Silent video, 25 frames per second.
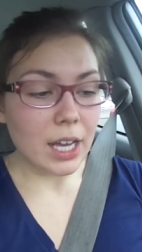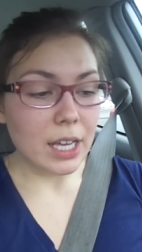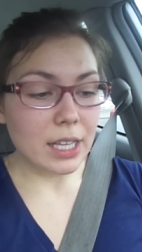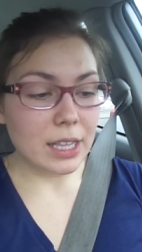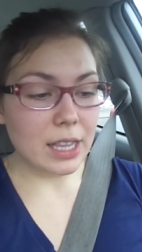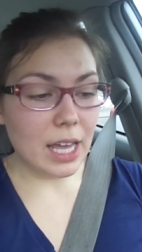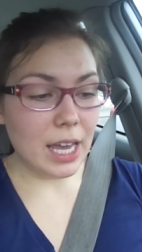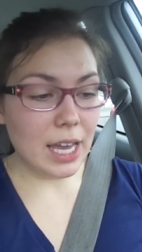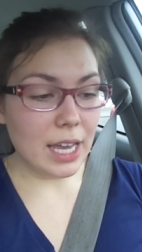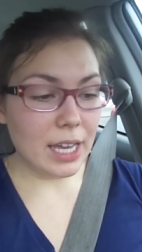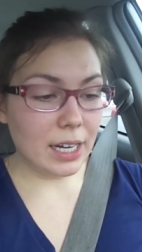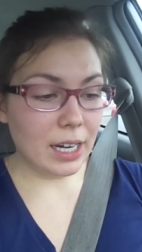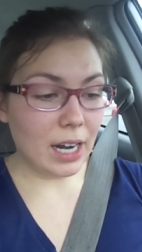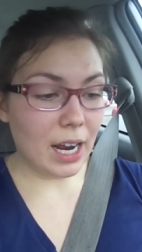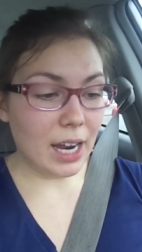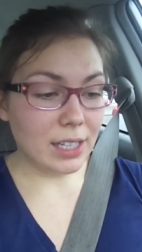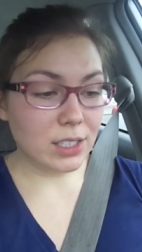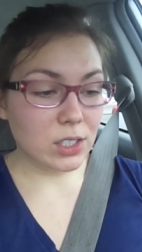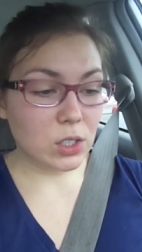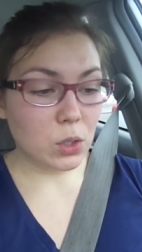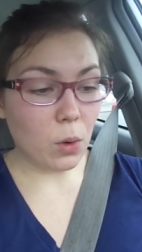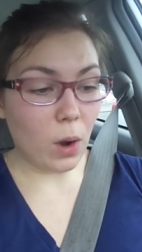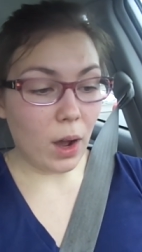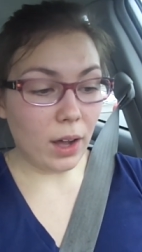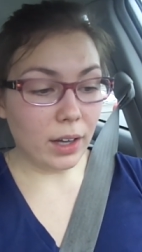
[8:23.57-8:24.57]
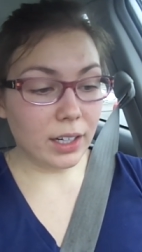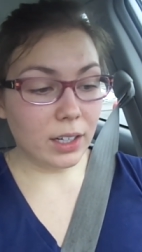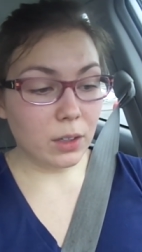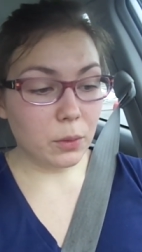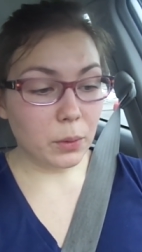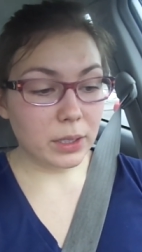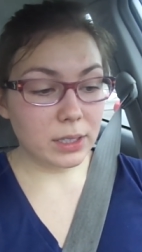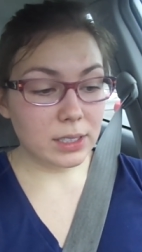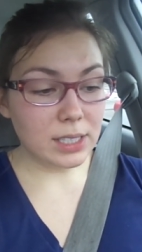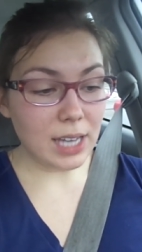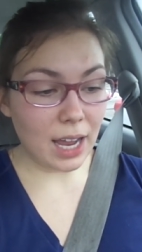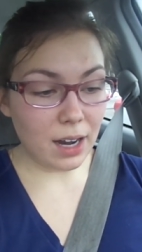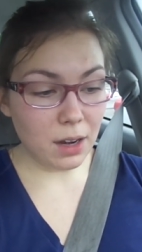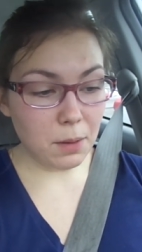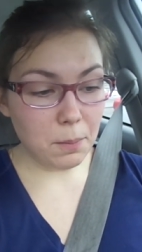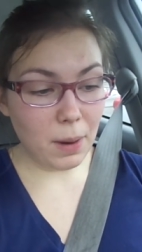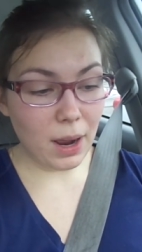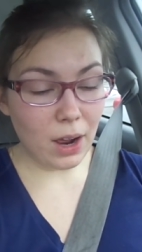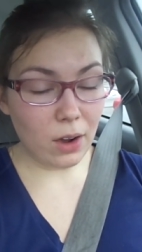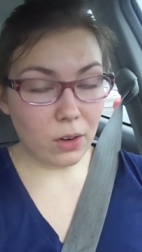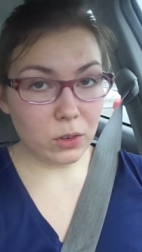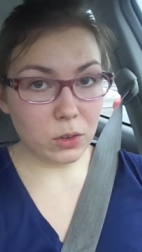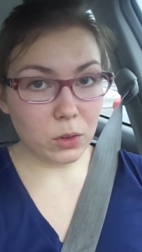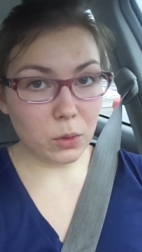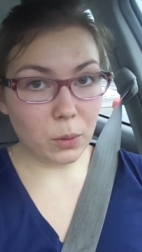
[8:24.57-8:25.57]
Then I squatted with ten
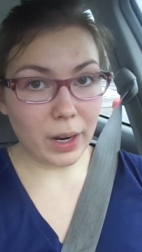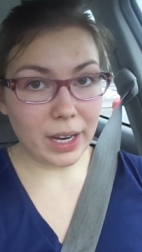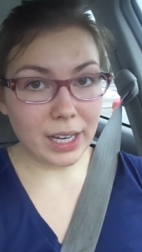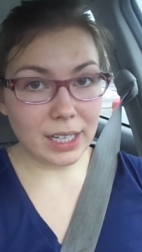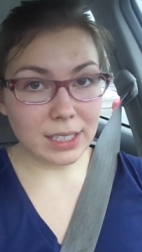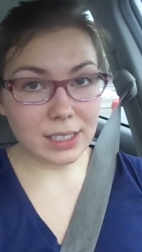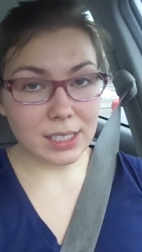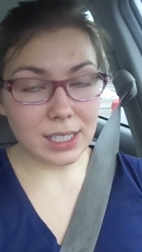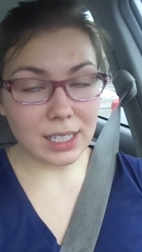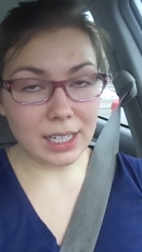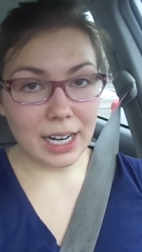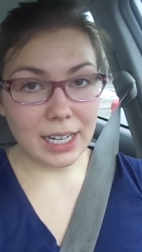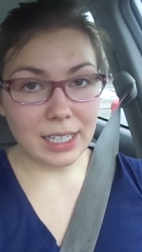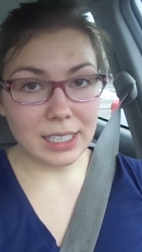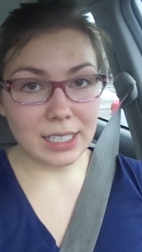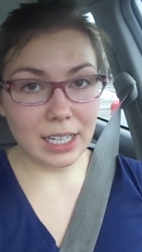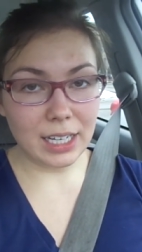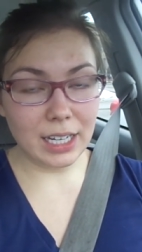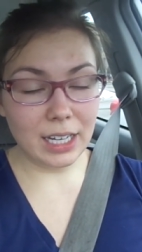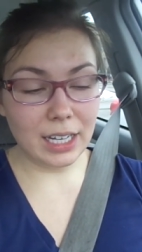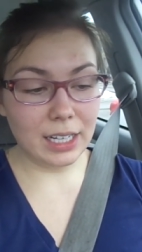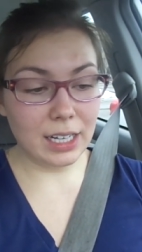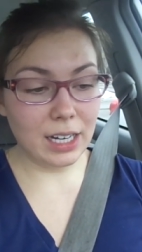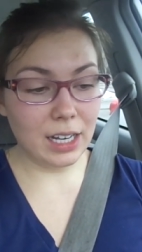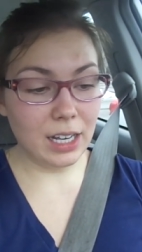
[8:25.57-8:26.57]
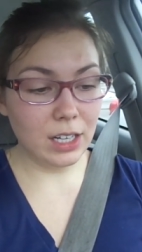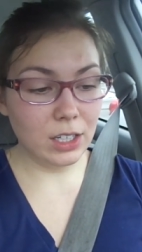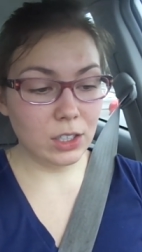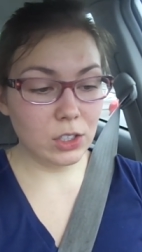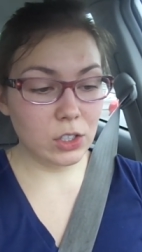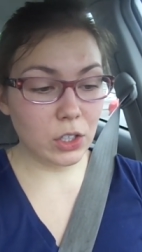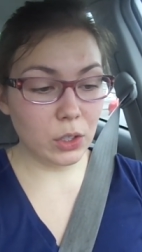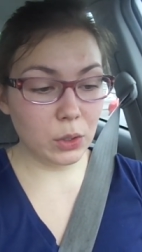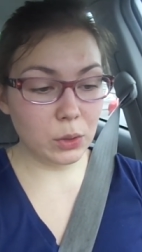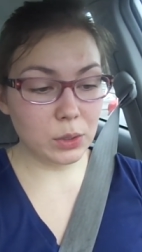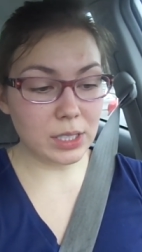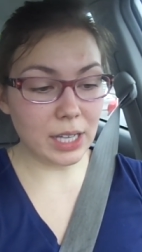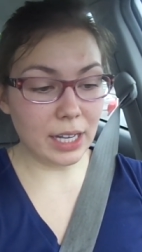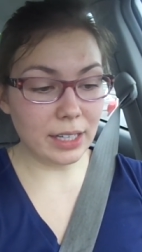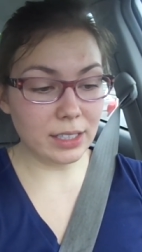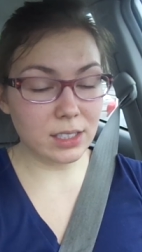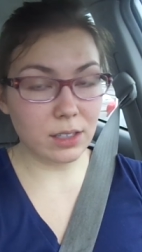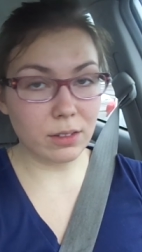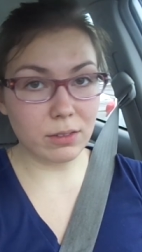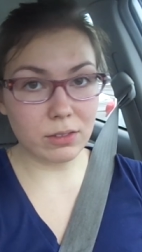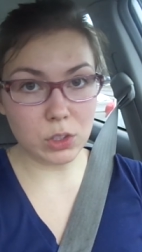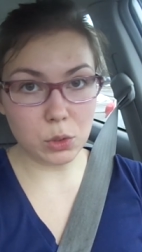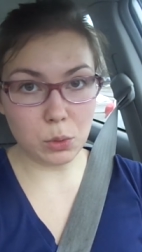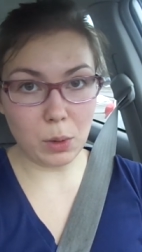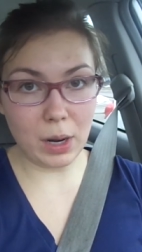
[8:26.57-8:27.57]
pound weights, and I did two sets
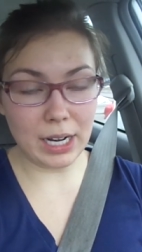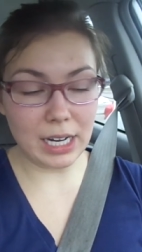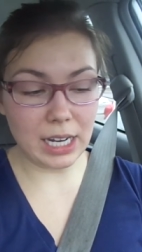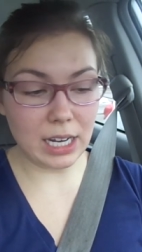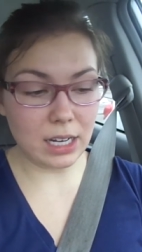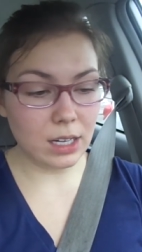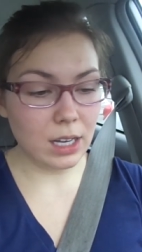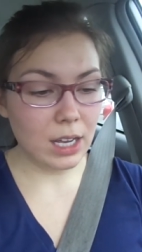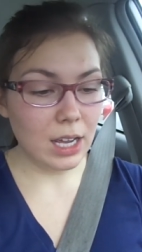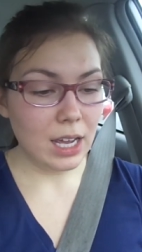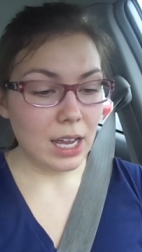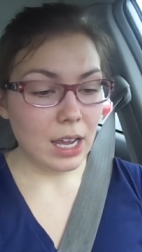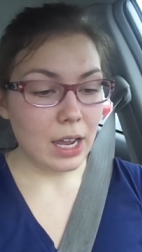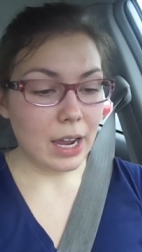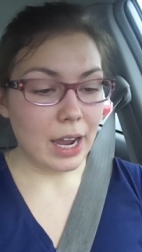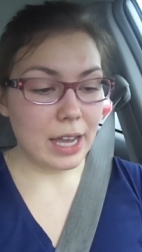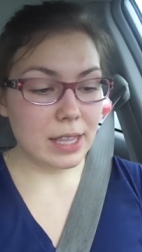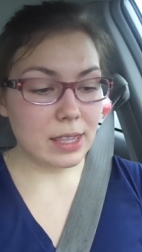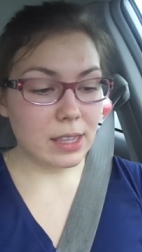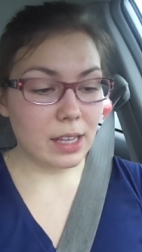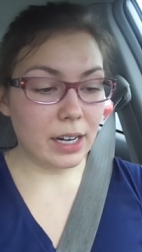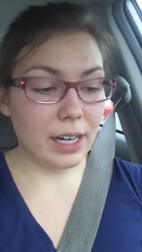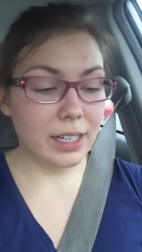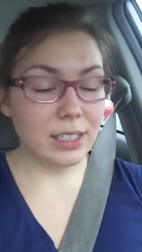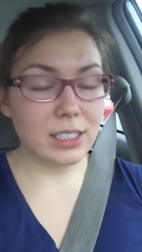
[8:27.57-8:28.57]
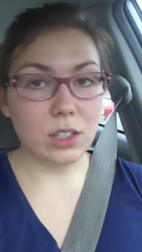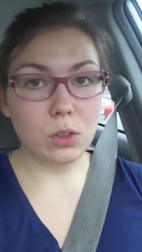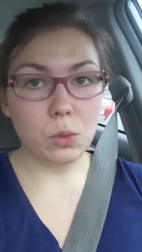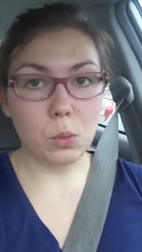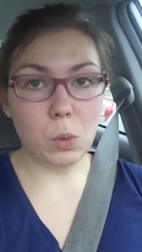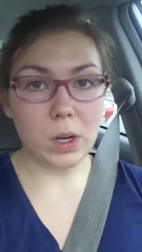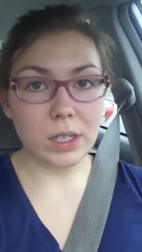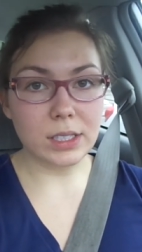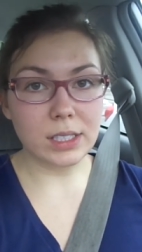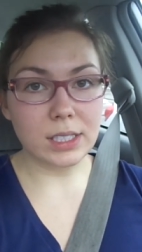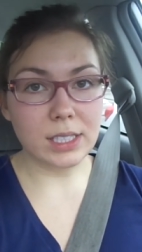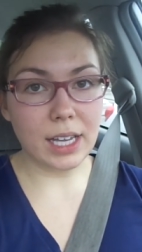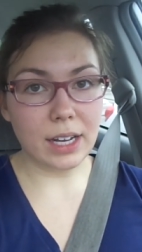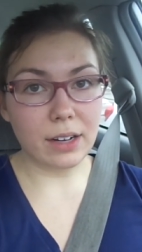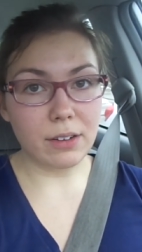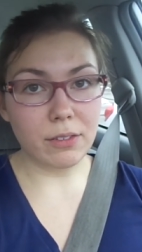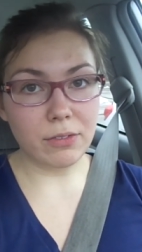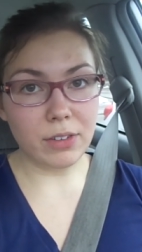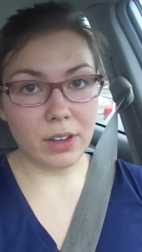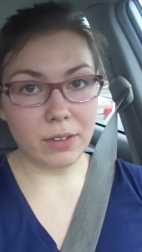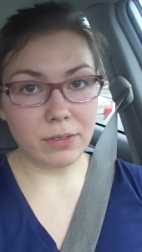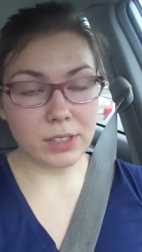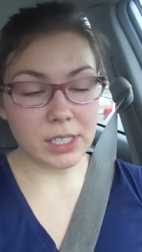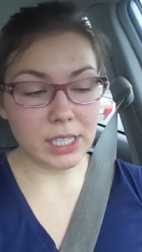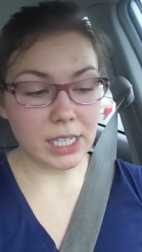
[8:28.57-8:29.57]
of twenty. And then I did one set of
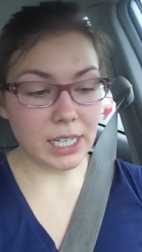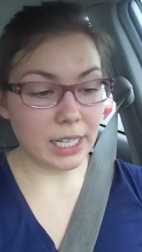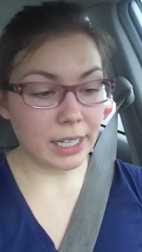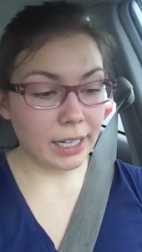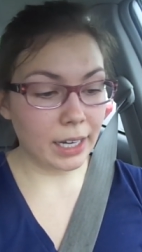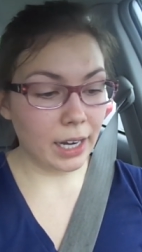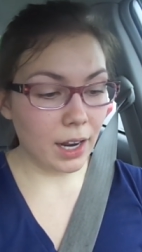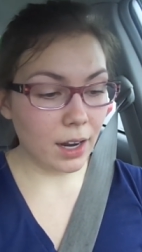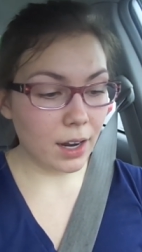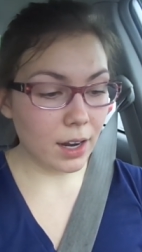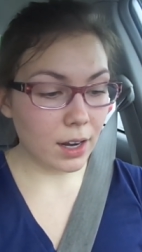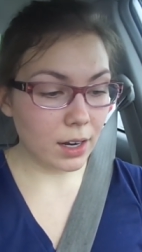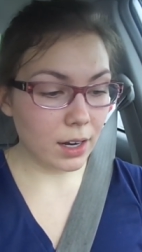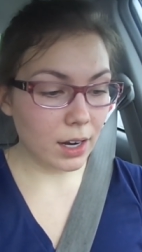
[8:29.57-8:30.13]
fifteen.